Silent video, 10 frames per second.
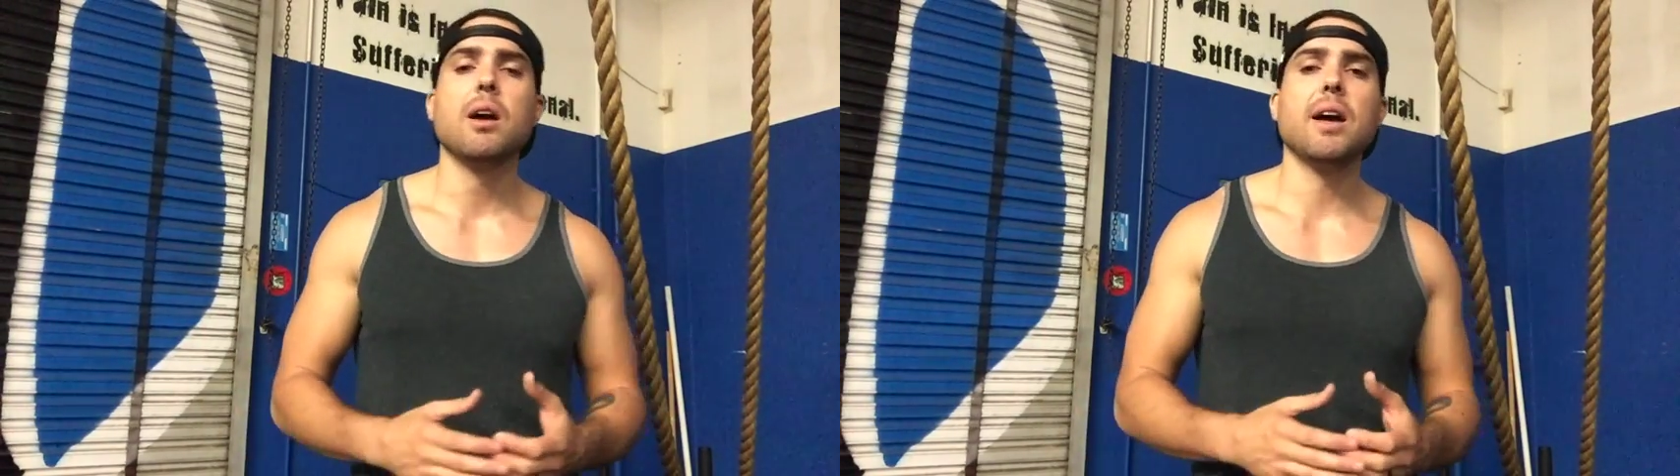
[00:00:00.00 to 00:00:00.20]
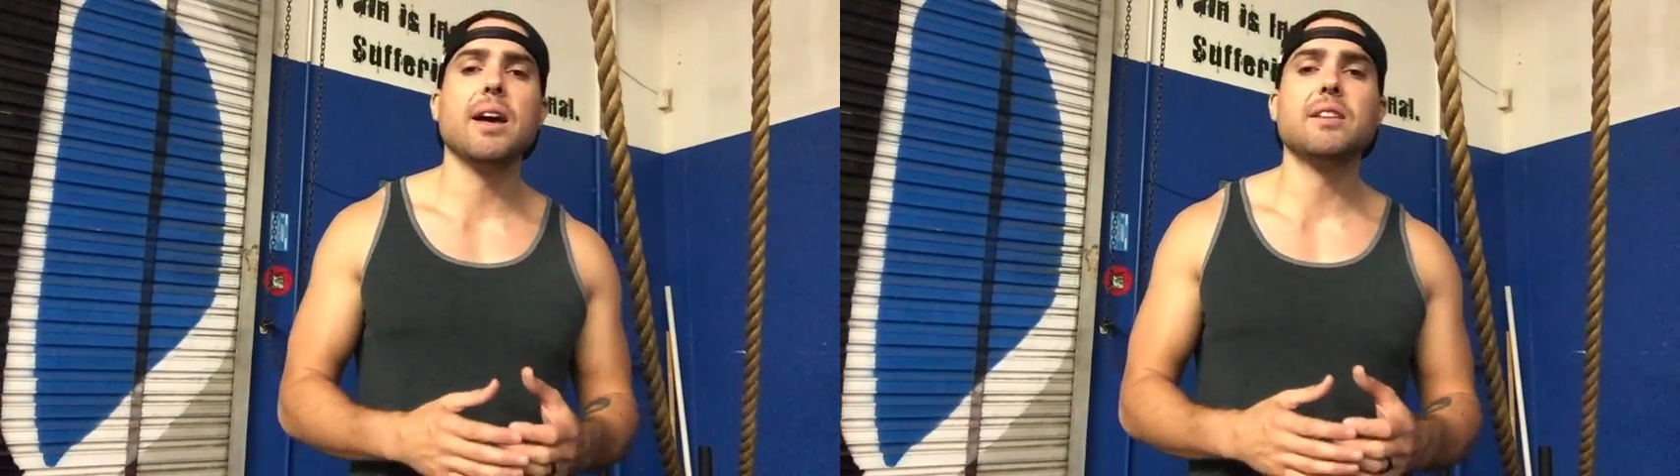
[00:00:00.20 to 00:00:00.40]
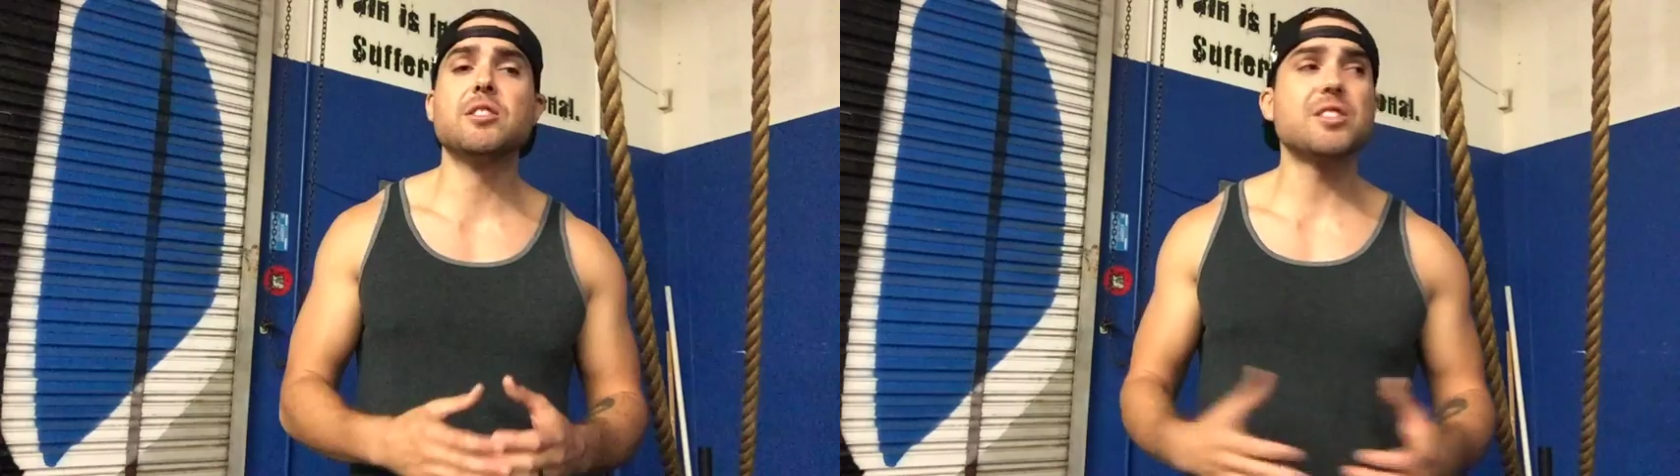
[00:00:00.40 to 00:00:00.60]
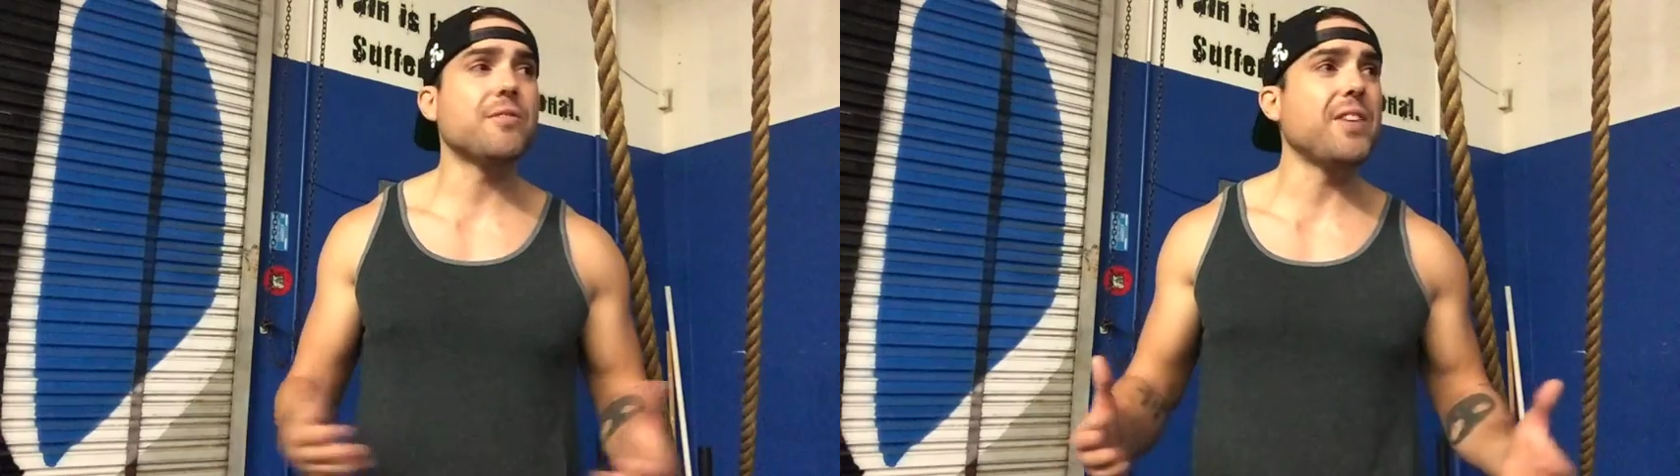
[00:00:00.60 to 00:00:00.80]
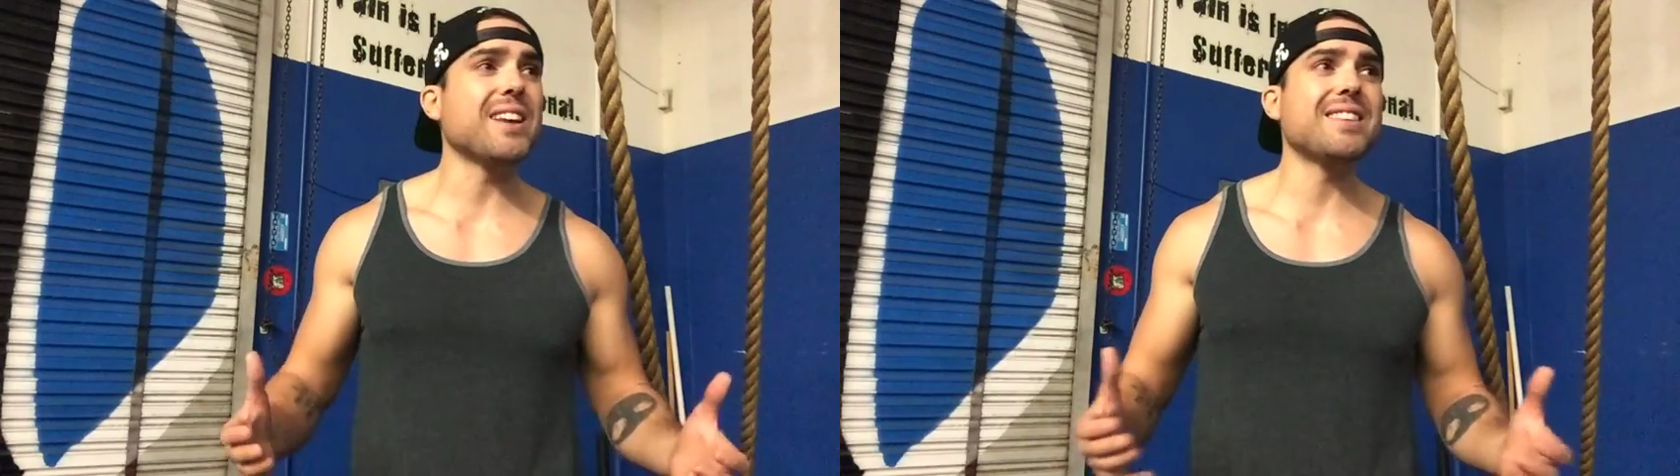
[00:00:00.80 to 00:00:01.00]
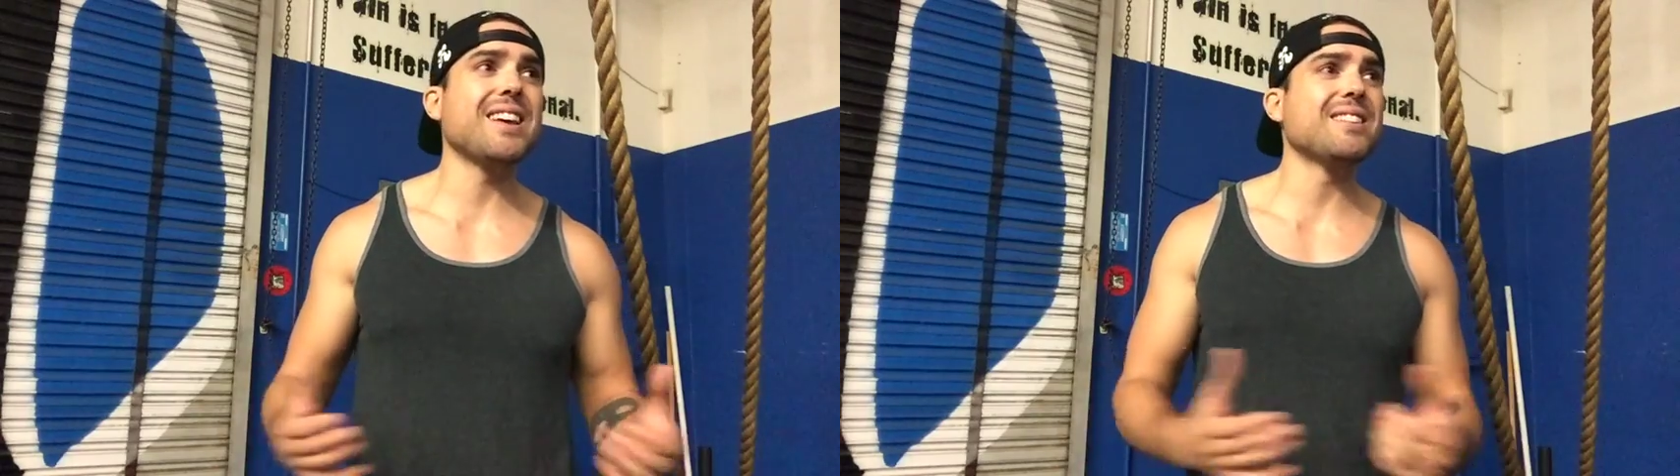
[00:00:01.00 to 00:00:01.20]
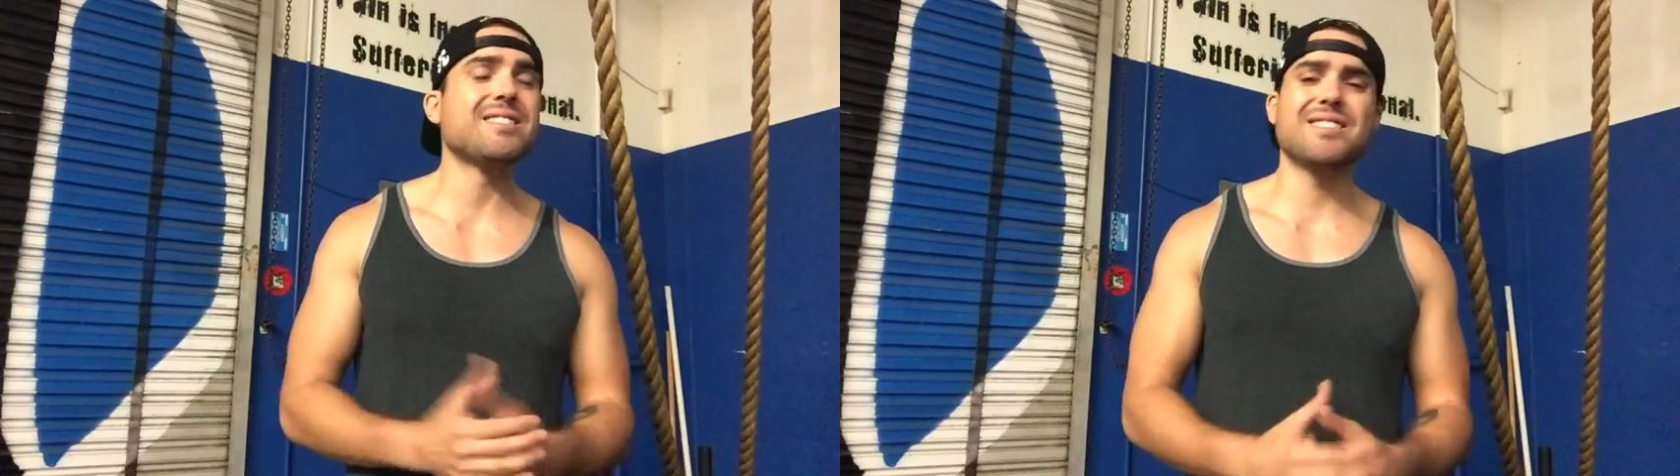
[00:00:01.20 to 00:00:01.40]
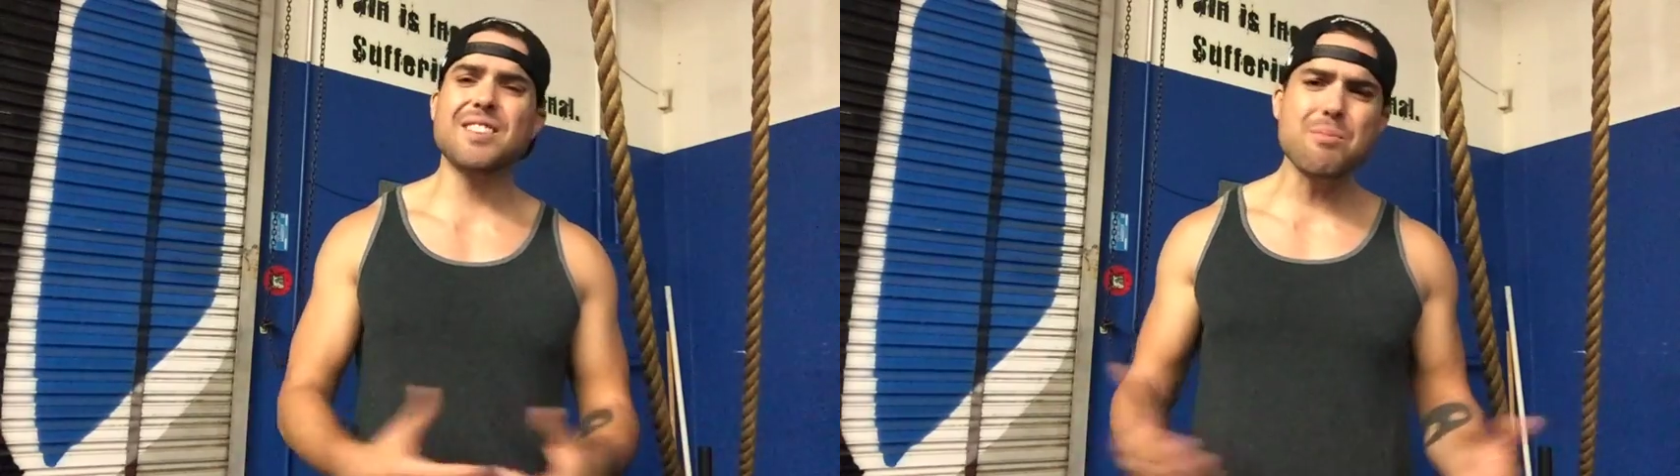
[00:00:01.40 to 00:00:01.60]
and just the fact that
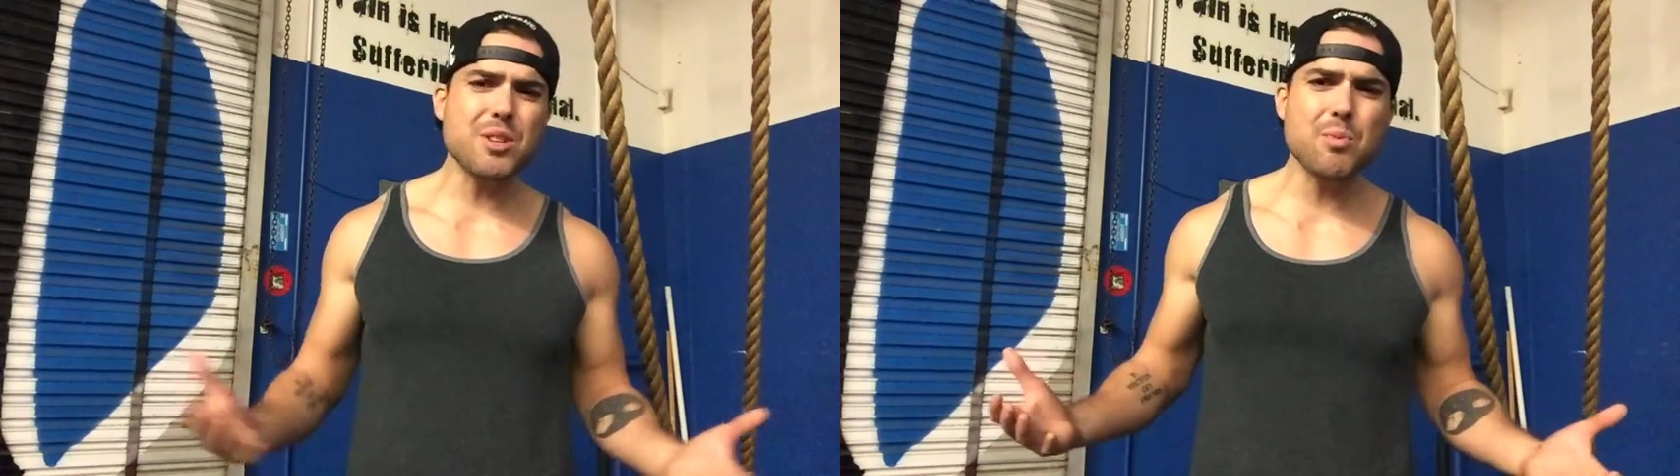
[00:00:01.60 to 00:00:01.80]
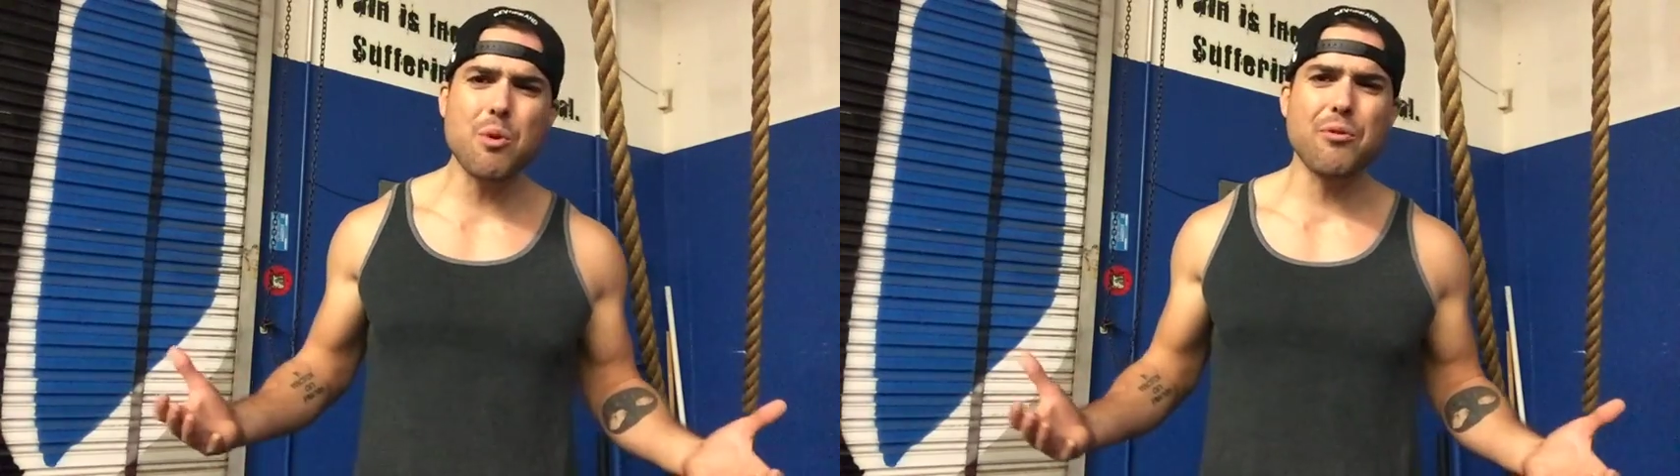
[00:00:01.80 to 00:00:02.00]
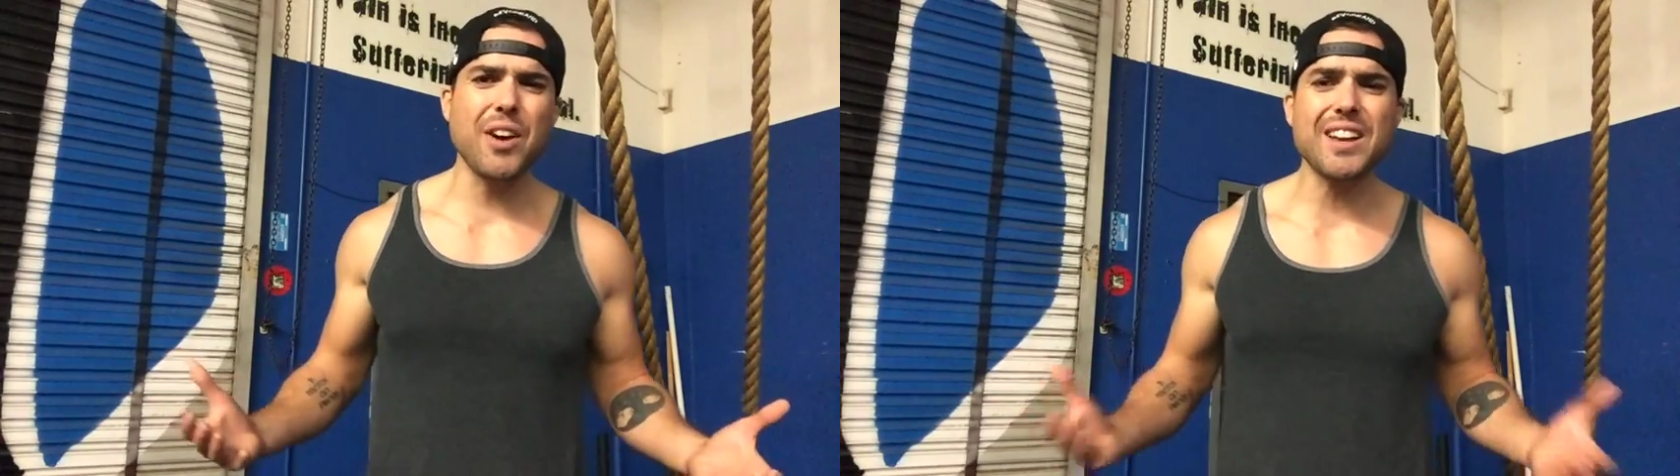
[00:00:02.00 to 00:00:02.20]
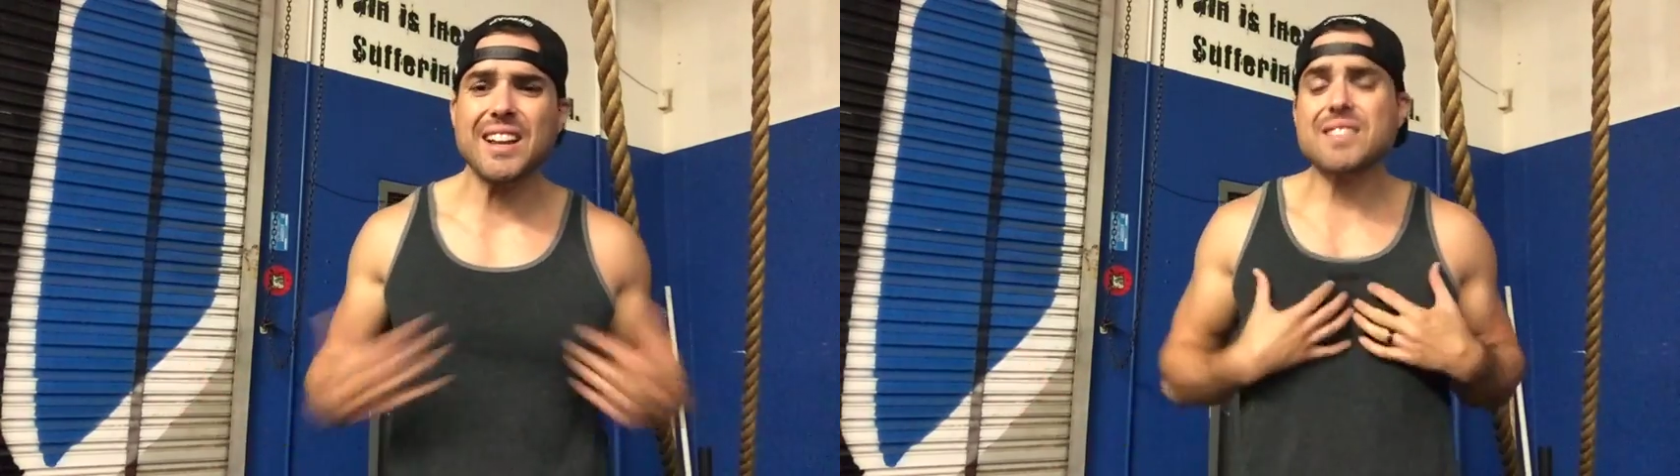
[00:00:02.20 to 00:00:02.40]
they're much more fun.